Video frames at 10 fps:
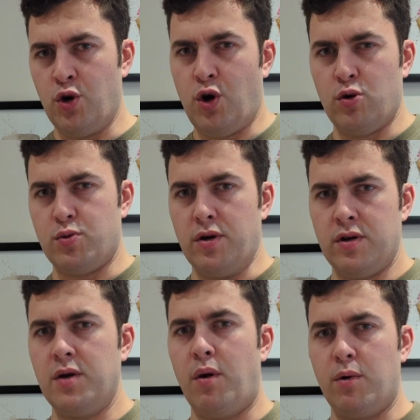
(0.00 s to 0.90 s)
undercooked one.
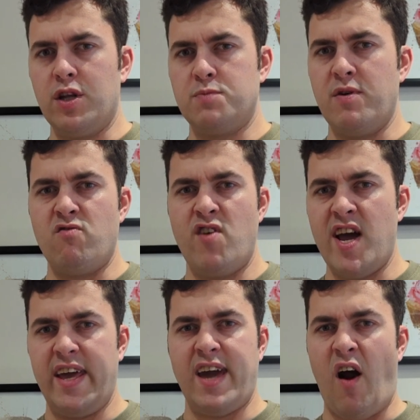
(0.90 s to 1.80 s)
You want one that's been
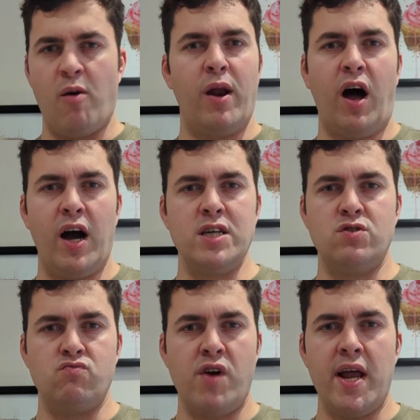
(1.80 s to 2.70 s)
really caramelised
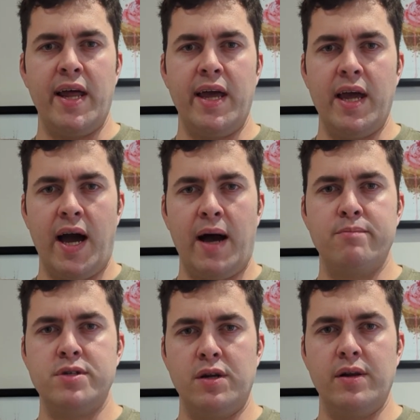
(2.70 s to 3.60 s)
and really
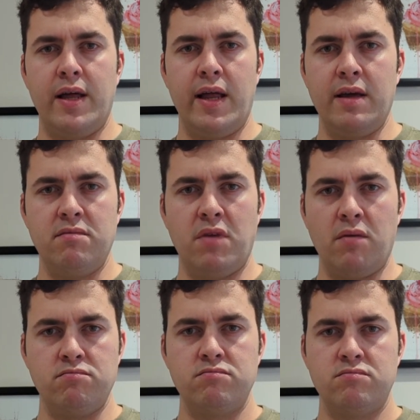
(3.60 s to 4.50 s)
absolutely, you know,
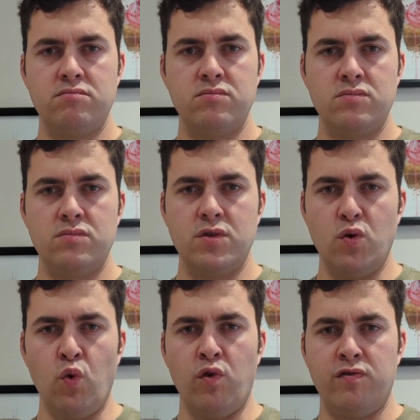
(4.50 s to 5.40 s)

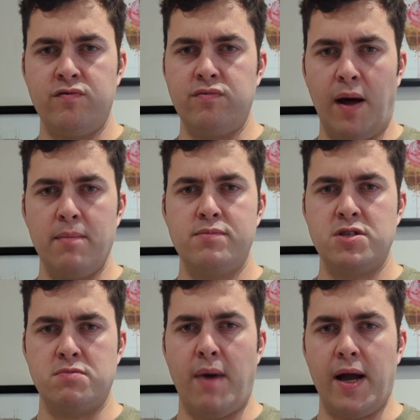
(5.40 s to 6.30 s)
oof, like
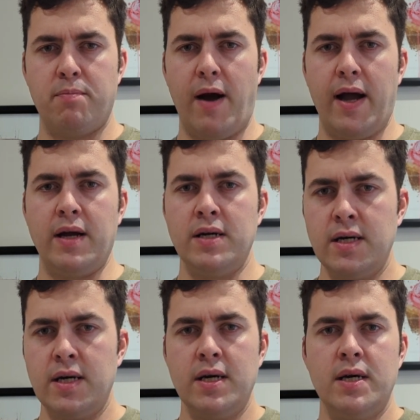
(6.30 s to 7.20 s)
smack bang.
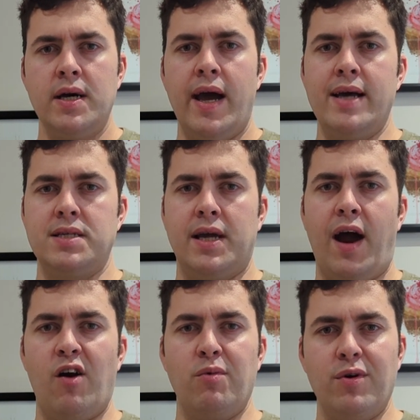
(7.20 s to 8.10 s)
Here's the
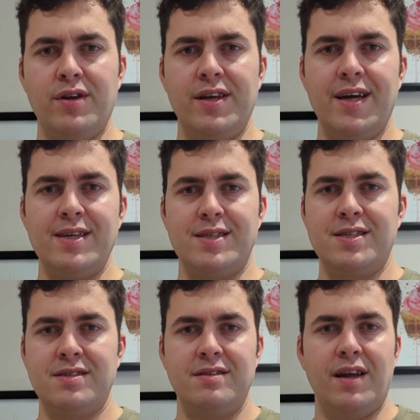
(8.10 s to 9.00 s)
caramel and here's
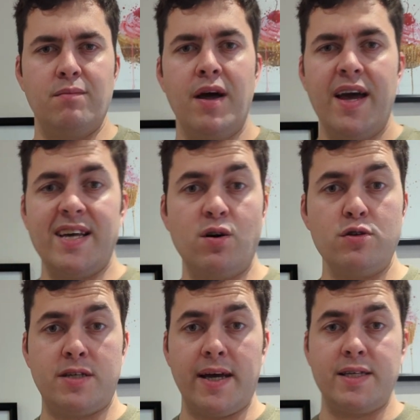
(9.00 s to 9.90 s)
this, you know. It's called
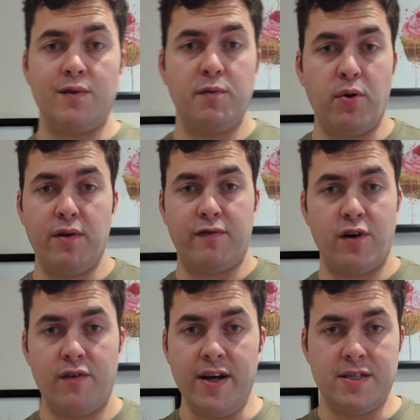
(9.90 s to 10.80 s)
sticky toffee pudding for
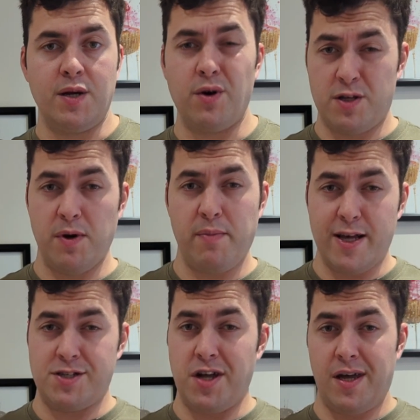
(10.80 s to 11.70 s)
a reason. You want it to be a
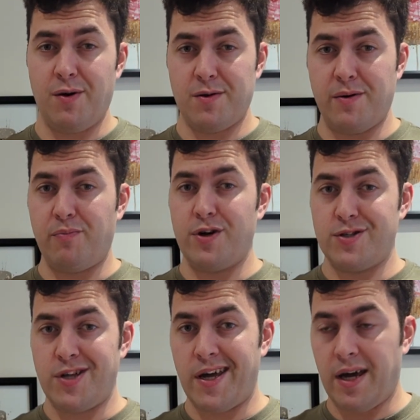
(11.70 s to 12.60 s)
bit sticky. You want it to be pretty
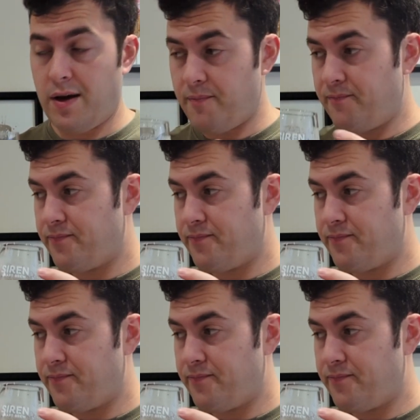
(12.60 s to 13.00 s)
sticky.